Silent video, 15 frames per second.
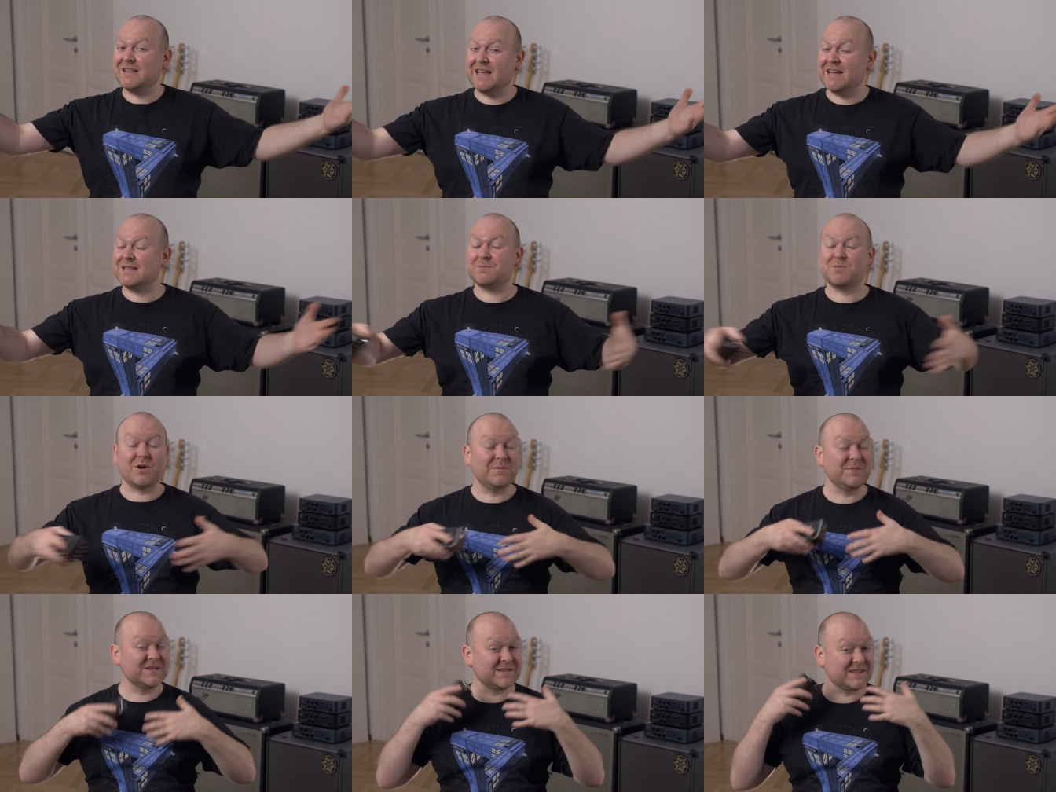as
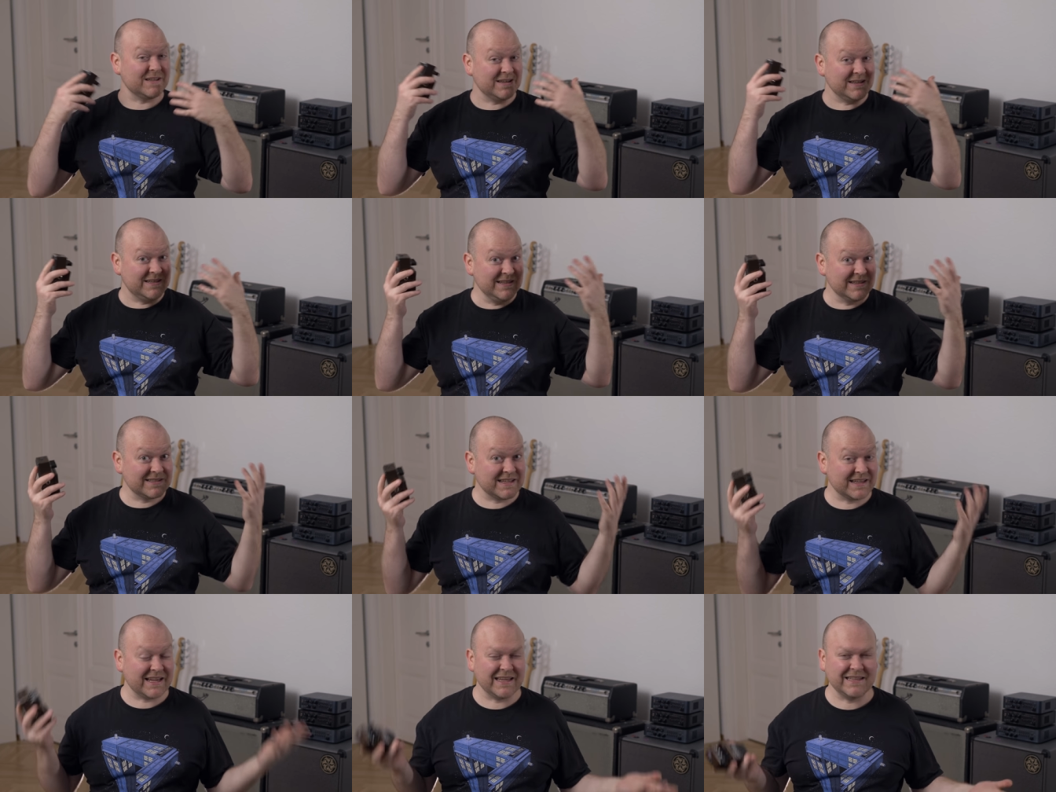promised, uh, here's
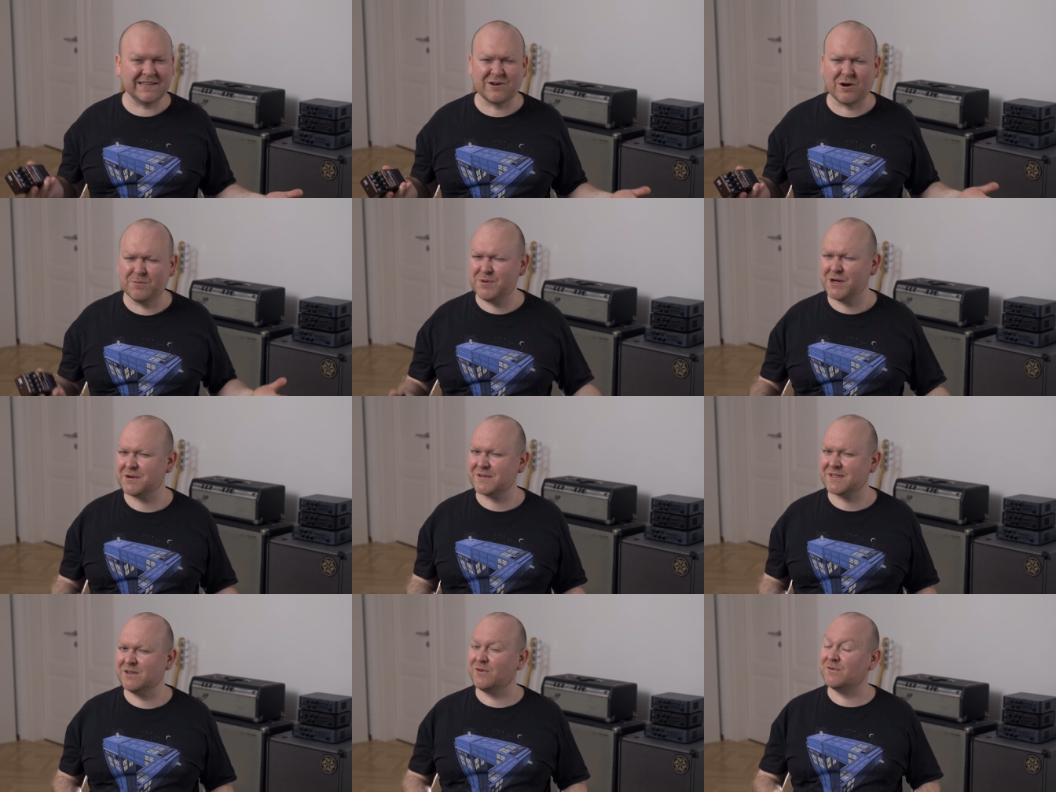again the
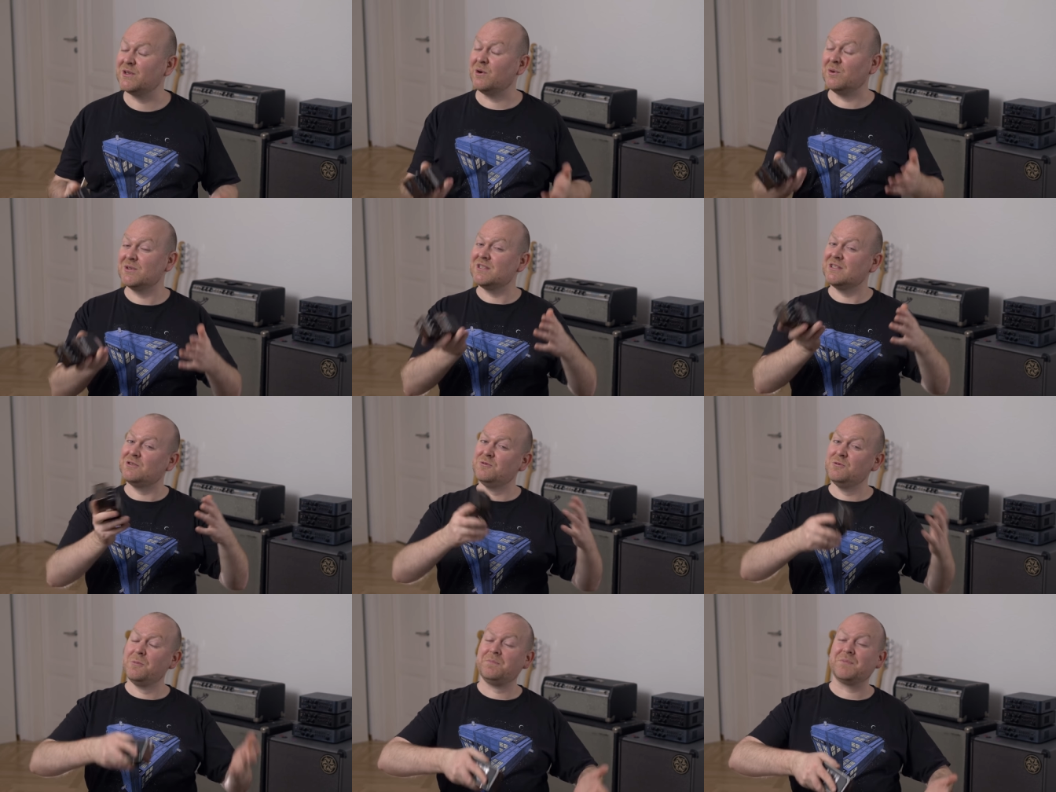comparison of the
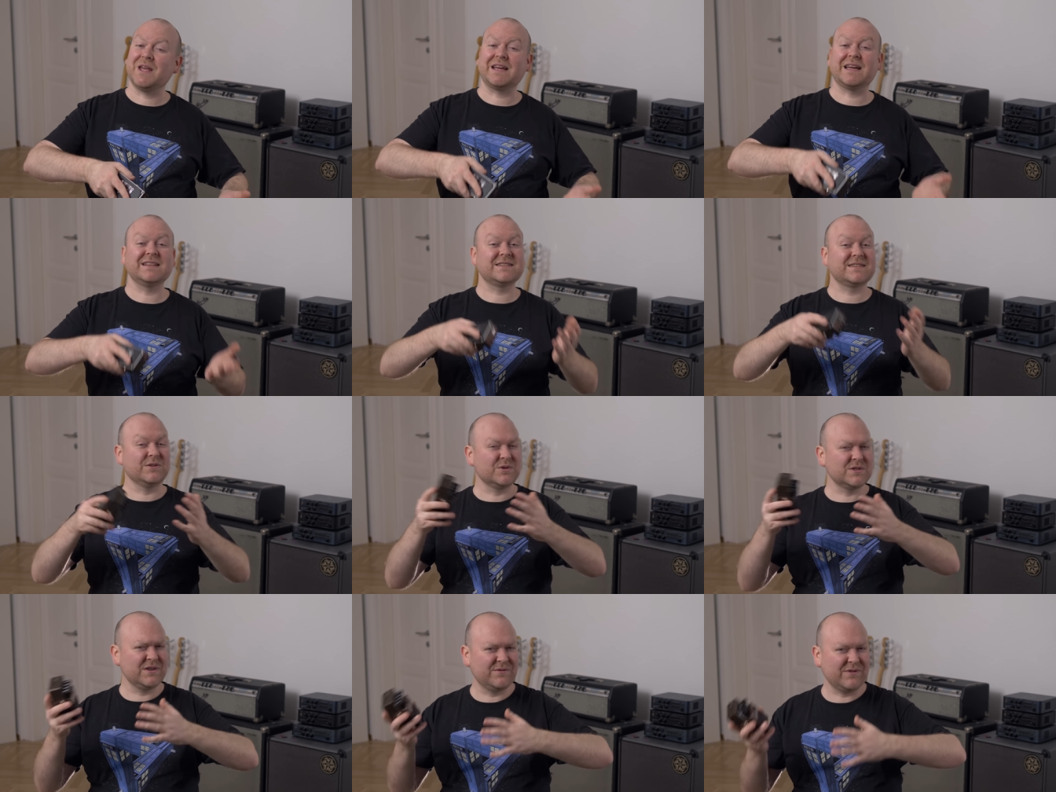OC2 against the
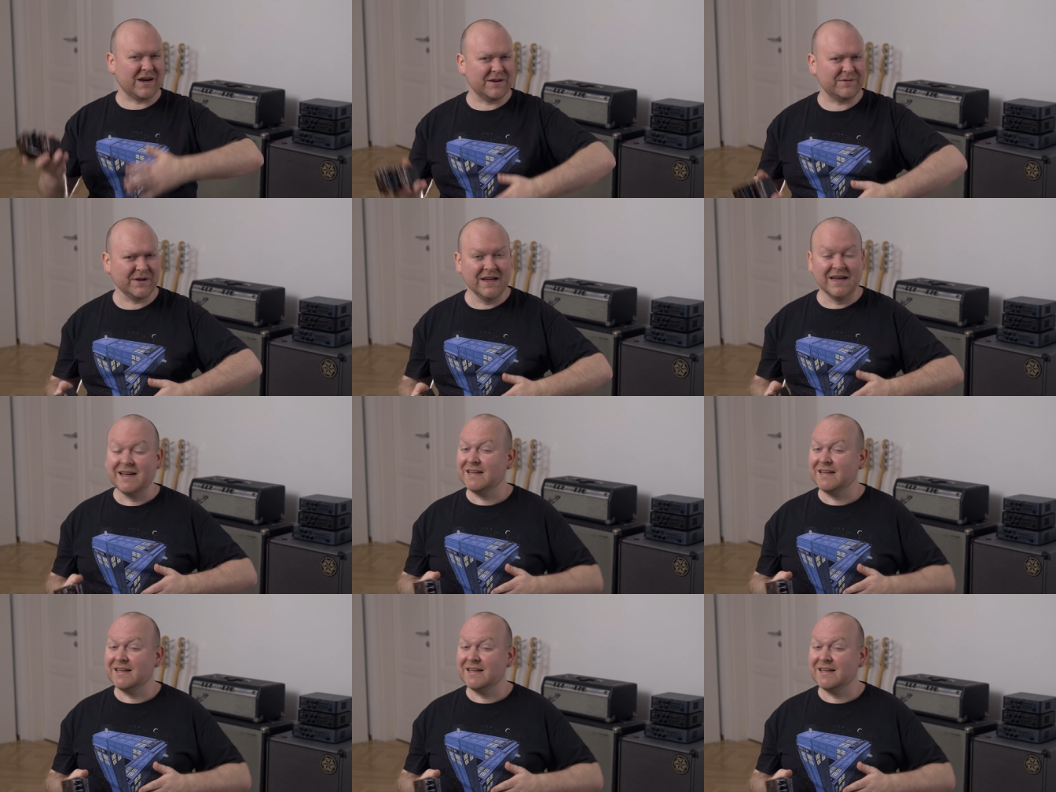OC5.